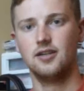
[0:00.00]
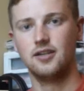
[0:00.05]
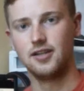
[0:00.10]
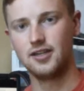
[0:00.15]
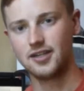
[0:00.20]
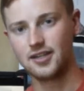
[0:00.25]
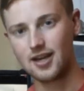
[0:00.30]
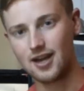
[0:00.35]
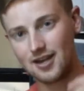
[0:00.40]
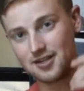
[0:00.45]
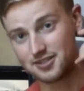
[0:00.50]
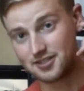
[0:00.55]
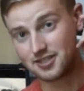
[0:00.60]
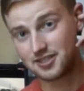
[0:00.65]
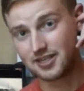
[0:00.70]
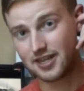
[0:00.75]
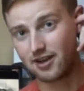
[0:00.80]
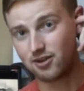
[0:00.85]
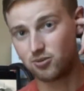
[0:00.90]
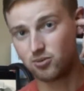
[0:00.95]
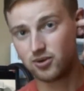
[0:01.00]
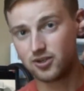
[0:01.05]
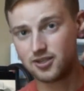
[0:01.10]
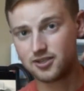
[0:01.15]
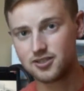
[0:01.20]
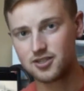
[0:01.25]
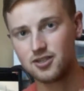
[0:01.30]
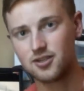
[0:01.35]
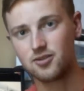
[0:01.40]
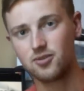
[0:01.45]
Hey guys, it's
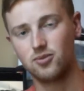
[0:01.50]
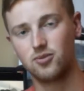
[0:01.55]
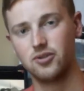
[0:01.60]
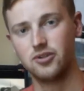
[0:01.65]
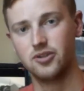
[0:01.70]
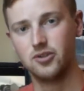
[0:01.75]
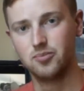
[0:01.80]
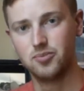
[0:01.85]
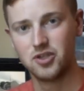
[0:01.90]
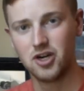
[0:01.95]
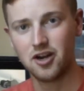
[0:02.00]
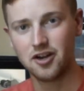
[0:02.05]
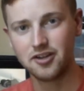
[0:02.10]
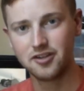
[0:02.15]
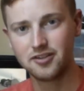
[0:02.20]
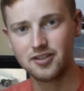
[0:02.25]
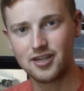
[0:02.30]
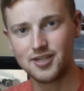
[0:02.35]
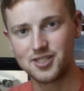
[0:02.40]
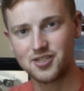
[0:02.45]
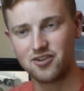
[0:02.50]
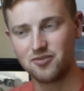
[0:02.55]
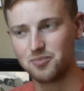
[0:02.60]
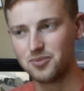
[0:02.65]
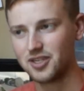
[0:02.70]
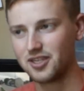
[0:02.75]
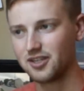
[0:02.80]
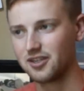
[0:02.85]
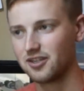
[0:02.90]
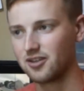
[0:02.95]
Downwind, or Brian, as I've
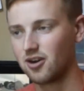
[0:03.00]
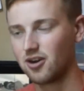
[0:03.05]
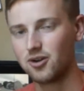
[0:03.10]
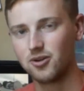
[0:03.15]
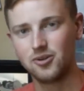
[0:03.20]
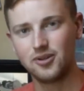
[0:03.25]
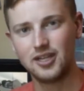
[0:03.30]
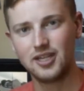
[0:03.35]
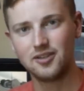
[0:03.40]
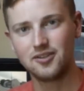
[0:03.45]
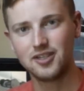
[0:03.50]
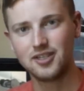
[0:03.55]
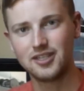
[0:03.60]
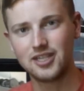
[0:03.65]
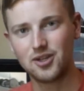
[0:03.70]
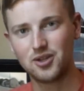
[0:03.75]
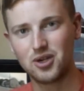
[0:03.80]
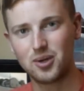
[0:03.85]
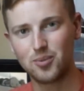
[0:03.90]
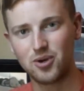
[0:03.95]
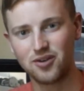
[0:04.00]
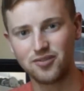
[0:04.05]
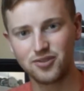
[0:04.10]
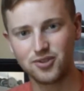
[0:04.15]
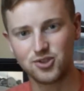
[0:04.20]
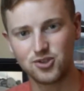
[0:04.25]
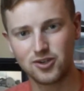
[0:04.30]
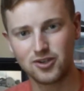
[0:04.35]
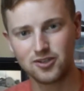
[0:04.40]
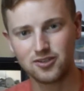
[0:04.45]
been called lately now that I'm off the
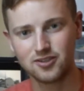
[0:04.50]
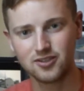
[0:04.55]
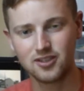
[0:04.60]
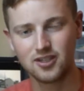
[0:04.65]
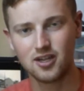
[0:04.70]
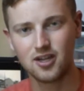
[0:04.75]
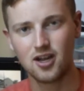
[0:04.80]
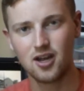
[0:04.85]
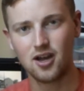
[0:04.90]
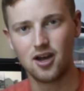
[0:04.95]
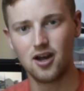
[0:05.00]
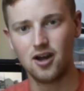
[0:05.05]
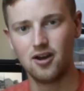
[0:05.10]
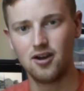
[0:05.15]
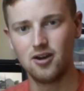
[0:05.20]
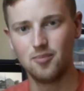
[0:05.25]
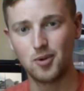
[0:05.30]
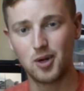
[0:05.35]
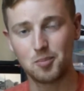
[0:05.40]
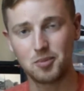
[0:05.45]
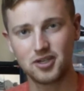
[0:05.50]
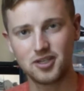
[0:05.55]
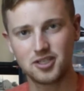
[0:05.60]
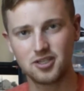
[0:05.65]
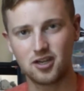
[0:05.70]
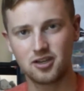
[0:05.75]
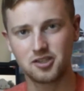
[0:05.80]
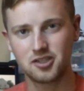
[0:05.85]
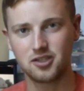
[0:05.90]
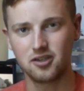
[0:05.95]
trail. I'm going to
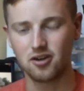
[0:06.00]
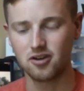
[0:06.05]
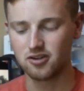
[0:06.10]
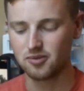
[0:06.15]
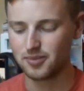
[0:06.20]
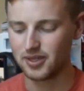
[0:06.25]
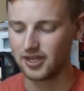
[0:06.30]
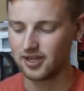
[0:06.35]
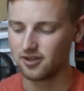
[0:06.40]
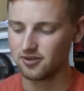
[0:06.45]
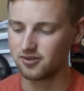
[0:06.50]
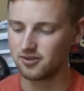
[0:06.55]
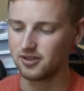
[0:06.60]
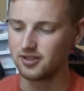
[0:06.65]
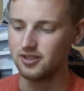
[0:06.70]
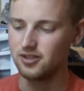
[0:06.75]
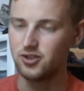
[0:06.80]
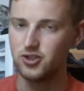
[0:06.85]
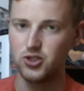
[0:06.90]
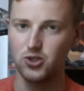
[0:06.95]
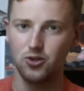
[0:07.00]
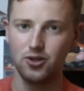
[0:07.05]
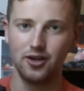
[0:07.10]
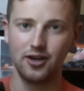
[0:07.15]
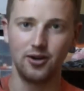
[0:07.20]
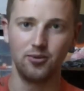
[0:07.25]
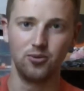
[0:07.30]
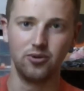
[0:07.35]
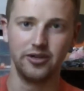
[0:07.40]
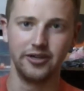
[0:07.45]
talk to y'all about the shoe that
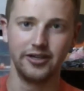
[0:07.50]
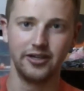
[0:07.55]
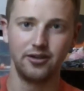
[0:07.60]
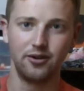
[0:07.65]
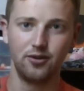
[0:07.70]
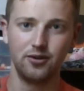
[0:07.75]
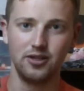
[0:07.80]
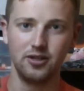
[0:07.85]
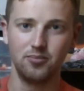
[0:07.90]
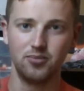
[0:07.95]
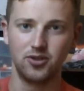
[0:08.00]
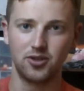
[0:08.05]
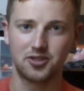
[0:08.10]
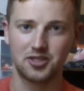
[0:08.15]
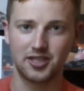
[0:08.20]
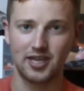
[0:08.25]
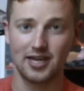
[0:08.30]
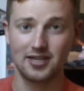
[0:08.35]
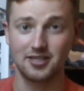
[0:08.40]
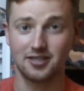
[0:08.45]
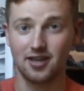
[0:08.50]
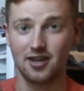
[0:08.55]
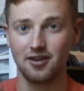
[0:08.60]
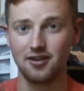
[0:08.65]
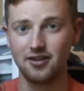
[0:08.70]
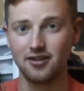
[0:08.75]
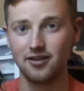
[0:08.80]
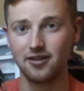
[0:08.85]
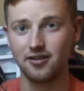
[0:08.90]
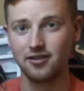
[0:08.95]
I wore, the Brooks
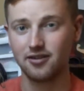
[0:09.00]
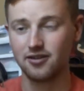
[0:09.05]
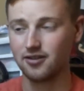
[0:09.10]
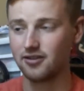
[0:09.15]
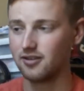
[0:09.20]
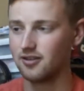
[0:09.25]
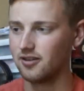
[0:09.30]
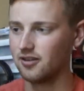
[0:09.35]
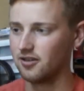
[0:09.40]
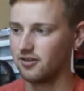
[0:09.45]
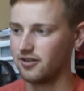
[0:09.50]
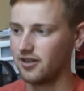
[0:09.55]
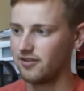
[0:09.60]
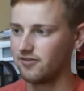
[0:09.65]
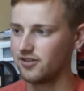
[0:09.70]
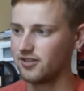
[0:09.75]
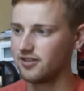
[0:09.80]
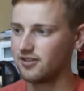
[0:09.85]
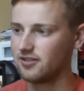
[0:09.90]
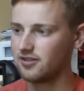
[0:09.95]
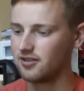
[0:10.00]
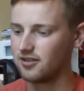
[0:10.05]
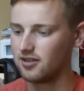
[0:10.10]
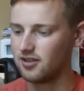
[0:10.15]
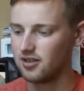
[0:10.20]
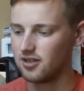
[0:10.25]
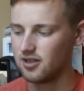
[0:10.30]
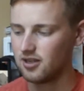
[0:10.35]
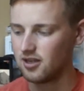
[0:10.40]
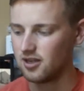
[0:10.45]
Cascadia 11.
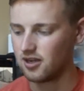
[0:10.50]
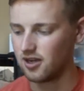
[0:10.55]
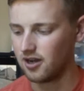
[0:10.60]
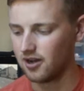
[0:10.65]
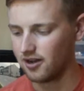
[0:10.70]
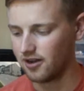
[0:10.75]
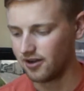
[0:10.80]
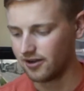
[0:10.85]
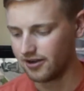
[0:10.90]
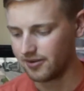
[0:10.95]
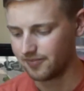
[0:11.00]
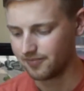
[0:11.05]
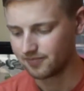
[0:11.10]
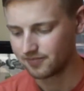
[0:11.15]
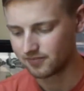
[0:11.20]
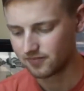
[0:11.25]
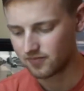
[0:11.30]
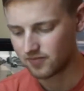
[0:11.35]
I